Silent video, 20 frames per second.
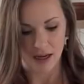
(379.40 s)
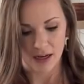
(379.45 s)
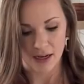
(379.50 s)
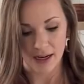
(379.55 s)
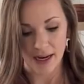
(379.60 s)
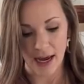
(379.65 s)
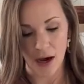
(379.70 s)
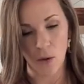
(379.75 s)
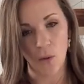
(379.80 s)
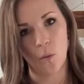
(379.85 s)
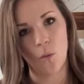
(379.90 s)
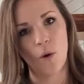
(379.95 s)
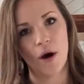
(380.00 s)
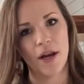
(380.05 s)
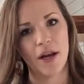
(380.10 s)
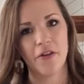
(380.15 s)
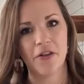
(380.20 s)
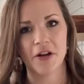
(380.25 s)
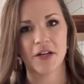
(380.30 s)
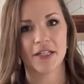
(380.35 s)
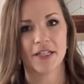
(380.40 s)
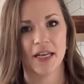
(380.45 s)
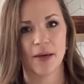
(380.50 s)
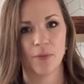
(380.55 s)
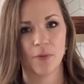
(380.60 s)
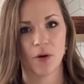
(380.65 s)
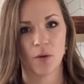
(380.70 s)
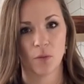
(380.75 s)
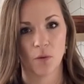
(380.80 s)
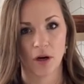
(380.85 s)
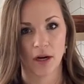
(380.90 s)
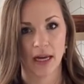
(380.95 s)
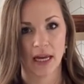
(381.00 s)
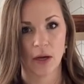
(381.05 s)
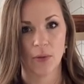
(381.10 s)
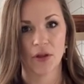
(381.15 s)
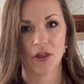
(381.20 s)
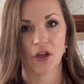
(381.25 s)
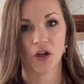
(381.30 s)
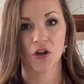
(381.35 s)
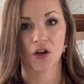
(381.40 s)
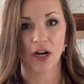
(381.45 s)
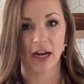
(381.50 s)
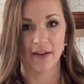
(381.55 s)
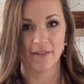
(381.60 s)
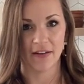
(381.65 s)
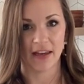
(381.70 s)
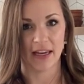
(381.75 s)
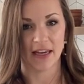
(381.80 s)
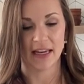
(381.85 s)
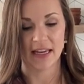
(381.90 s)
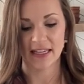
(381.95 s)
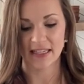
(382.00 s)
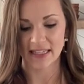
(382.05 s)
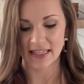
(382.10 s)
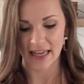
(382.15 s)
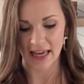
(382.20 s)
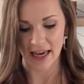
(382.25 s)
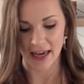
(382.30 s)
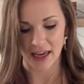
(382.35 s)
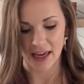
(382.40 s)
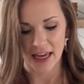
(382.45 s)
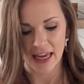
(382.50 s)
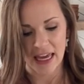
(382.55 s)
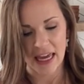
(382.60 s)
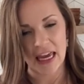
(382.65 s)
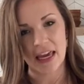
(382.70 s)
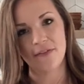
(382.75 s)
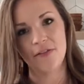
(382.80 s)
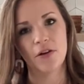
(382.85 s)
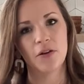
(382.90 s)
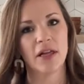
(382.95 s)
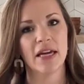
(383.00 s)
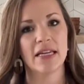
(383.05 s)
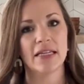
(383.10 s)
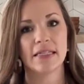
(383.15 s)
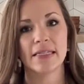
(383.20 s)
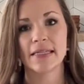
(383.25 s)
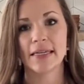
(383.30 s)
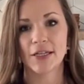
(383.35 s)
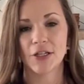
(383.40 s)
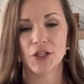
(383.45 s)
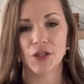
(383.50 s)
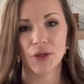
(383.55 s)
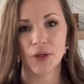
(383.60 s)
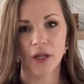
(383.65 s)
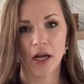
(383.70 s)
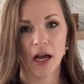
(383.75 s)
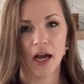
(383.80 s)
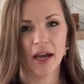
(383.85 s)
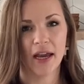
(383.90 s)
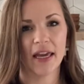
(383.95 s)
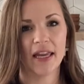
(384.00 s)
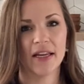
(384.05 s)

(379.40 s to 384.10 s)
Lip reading: Now, one other tip when working with gravy is that if you let it sit too long,